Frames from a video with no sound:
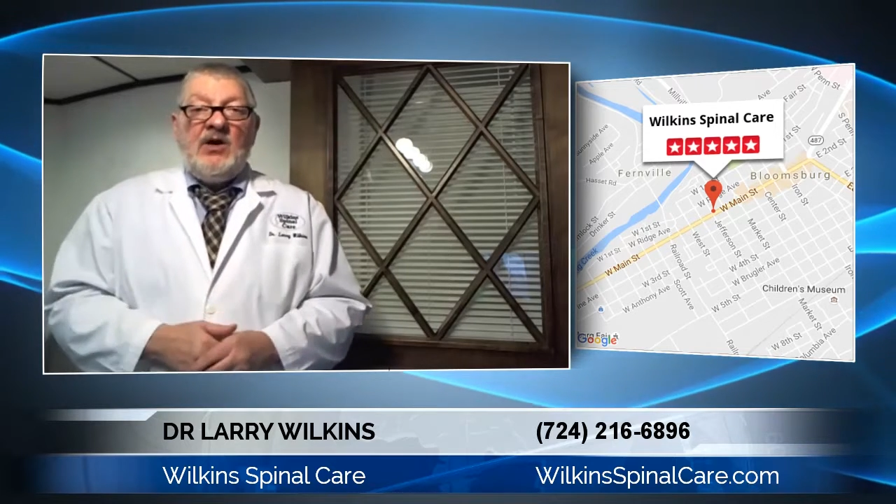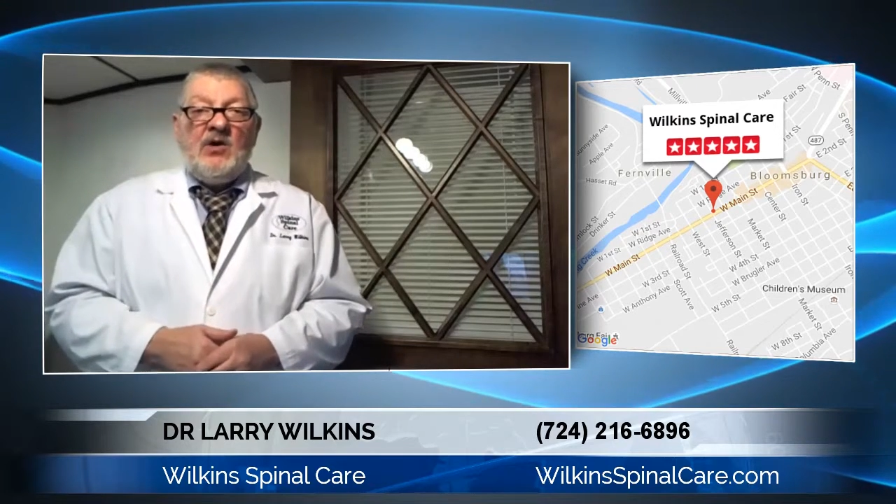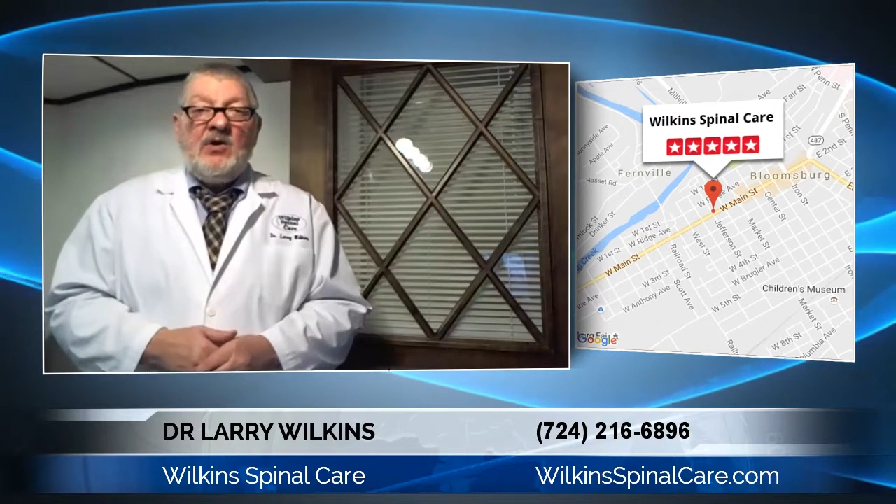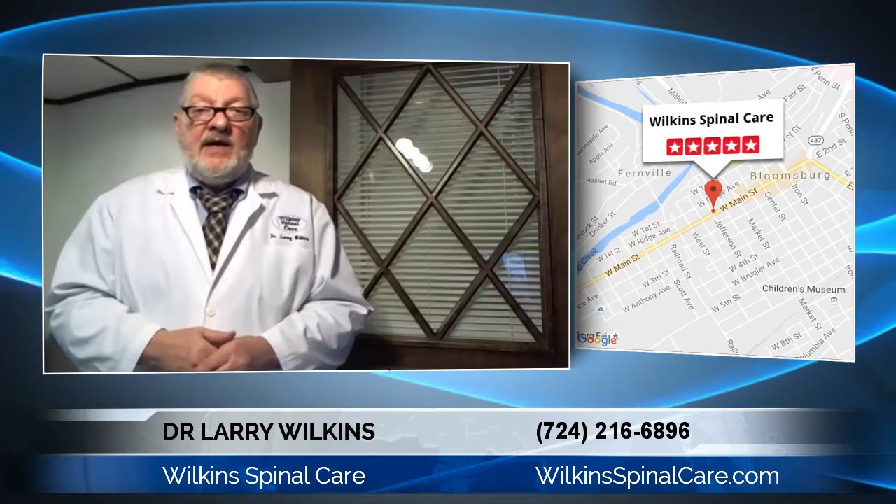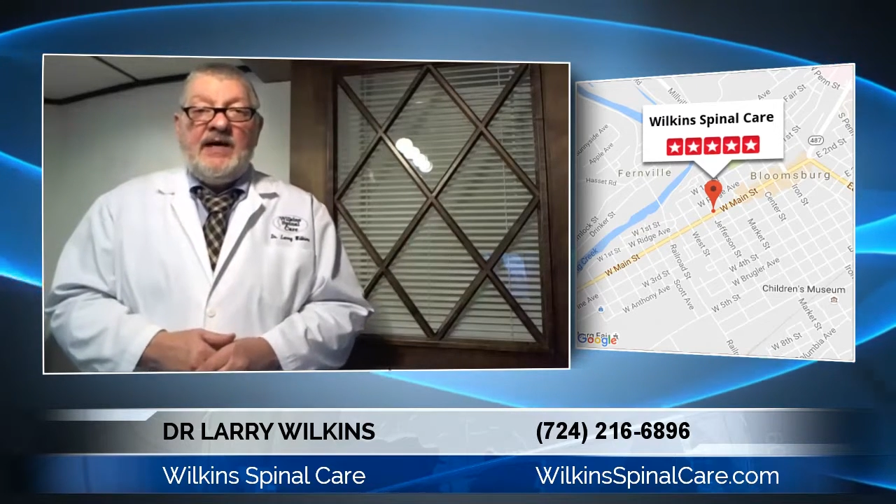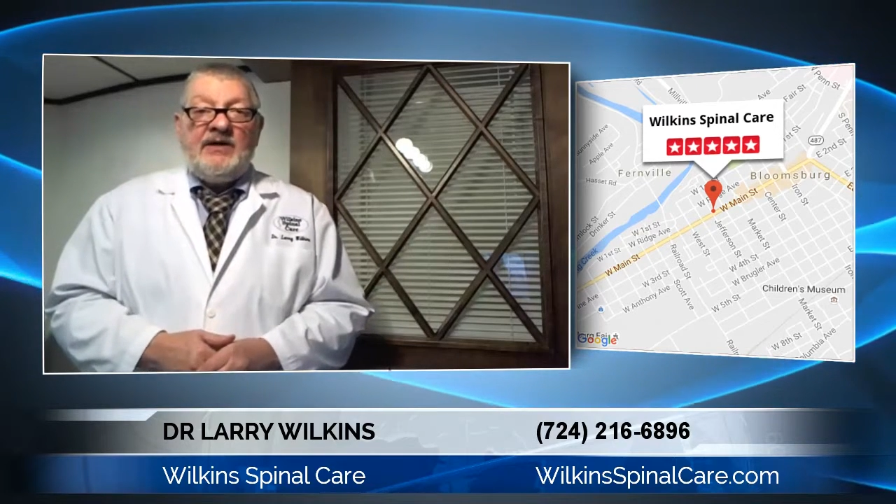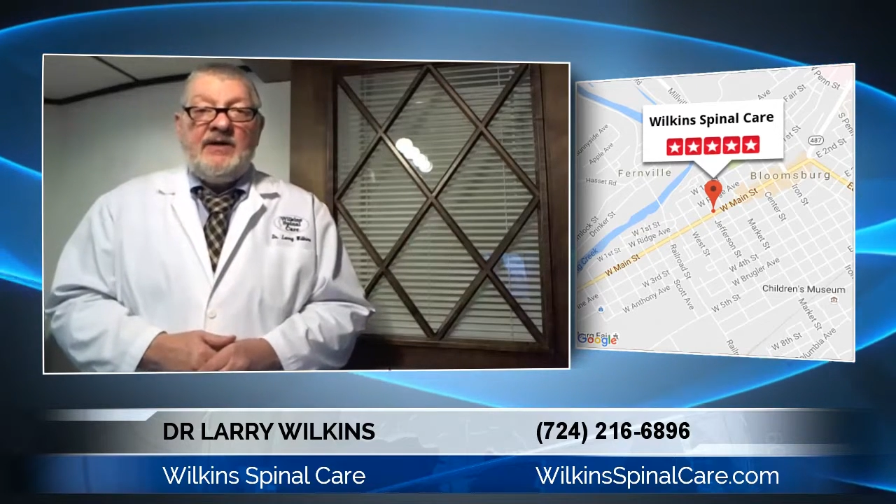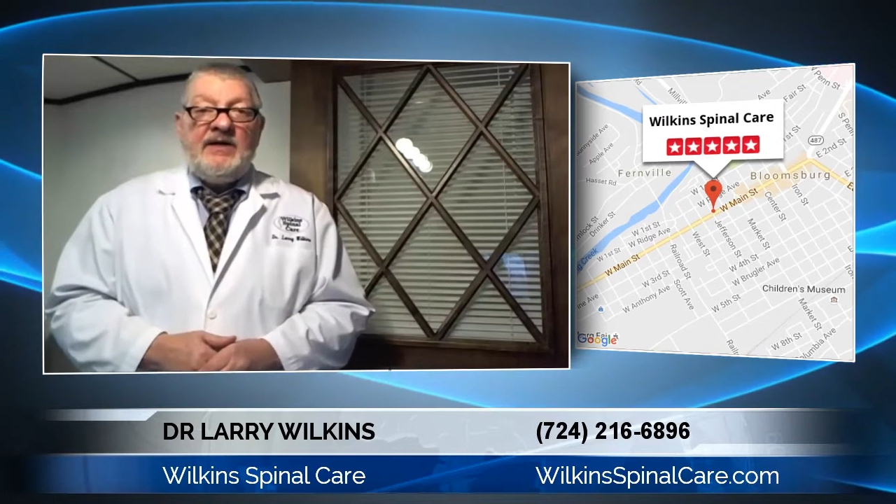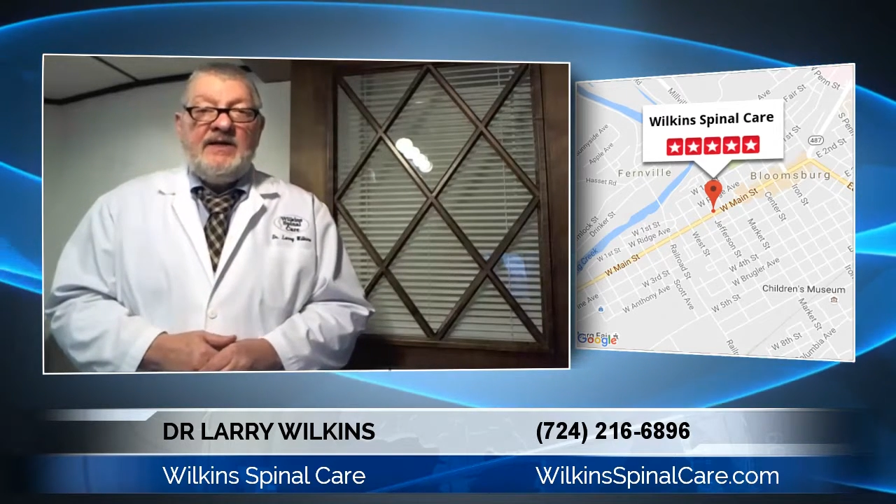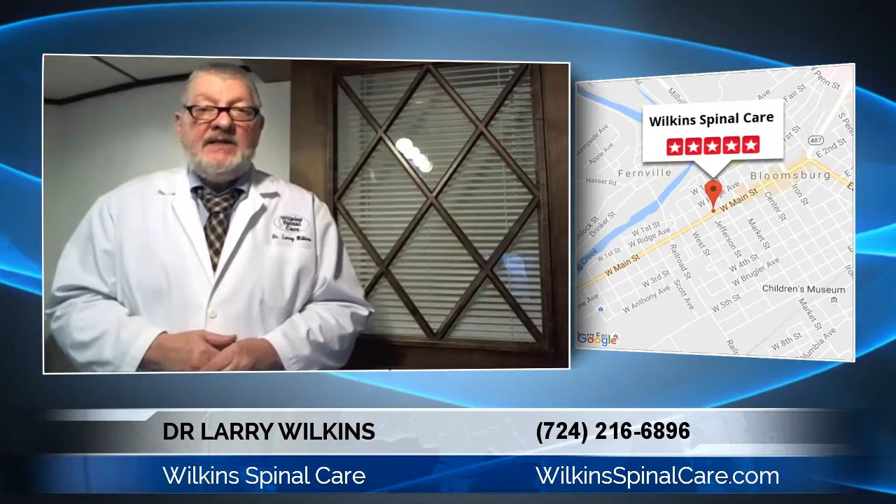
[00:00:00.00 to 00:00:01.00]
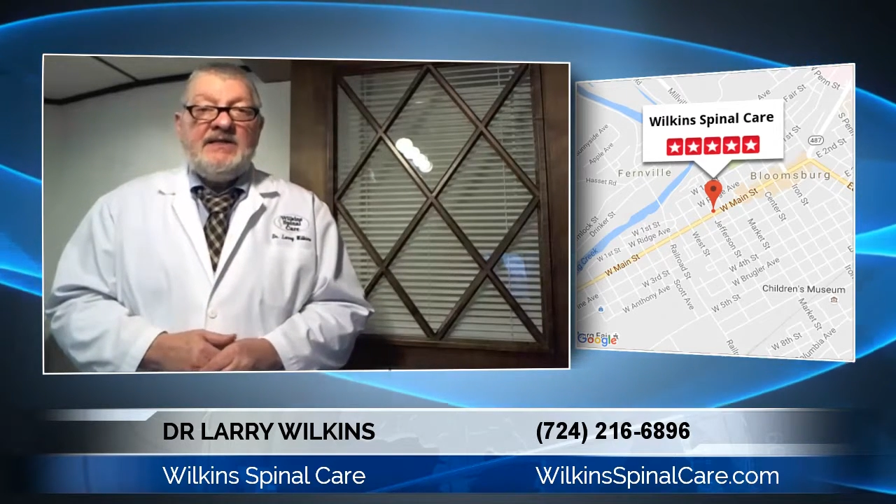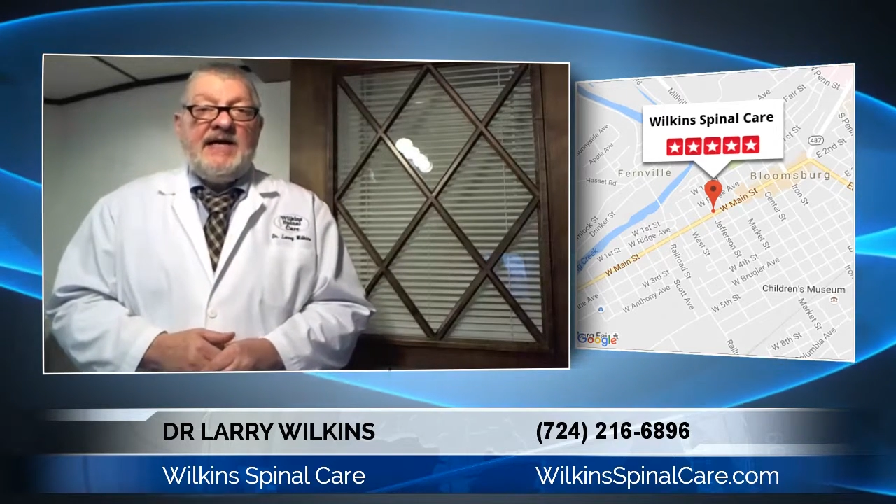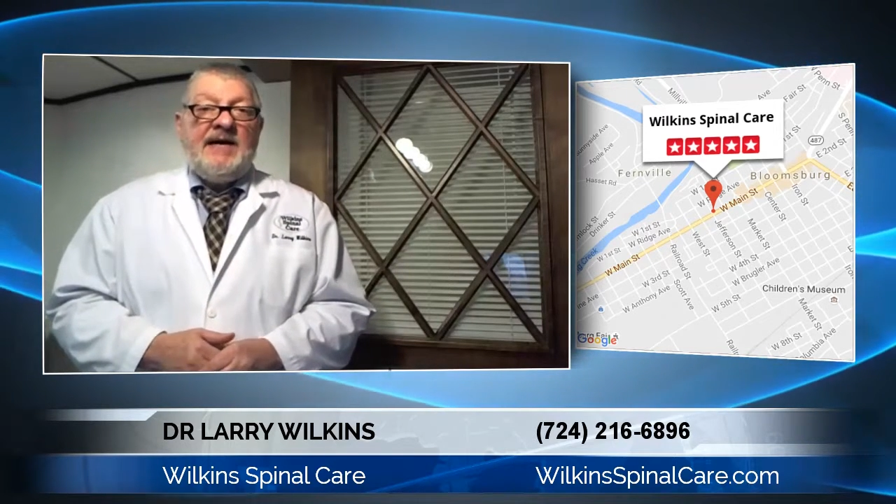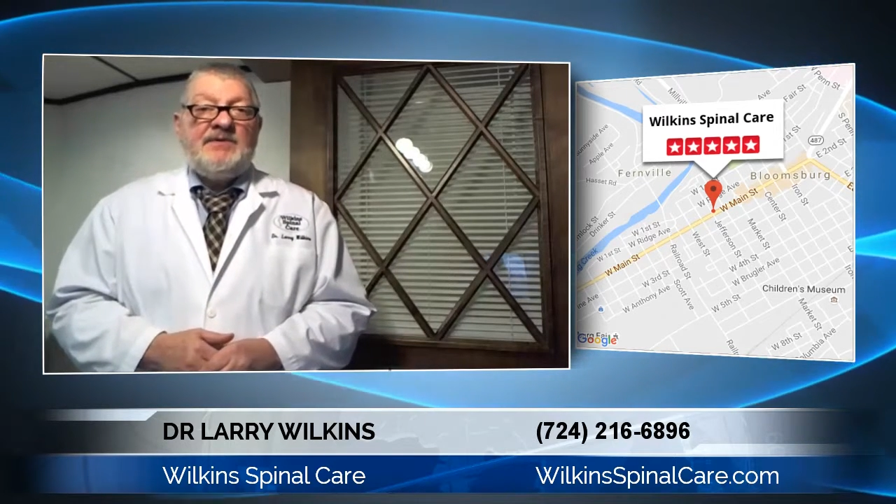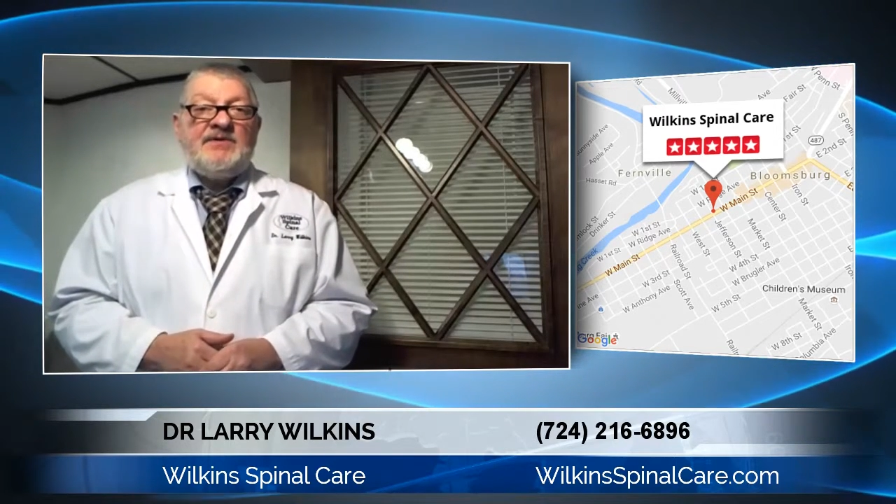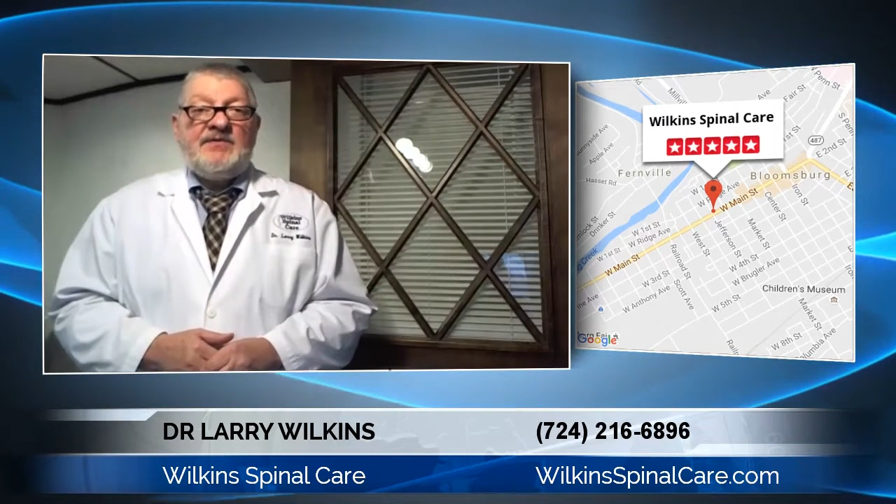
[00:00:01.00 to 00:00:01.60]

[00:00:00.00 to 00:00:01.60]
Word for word: all kind of great things happens